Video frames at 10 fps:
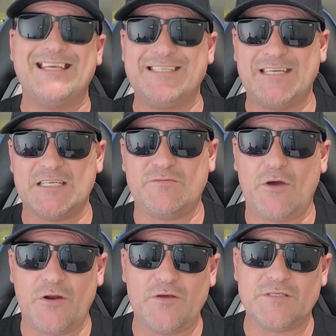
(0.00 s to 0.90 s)
send us
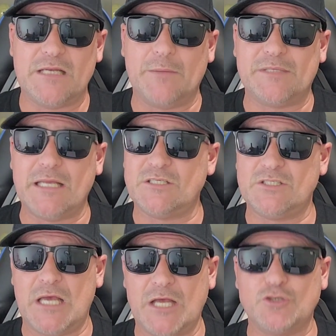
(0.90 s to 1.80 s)
photos and
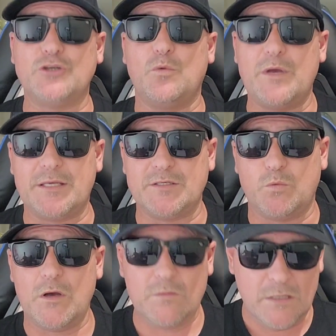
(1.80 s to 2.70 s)
updates during the week as
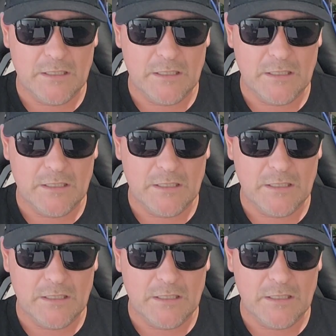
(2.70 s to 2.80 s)
well.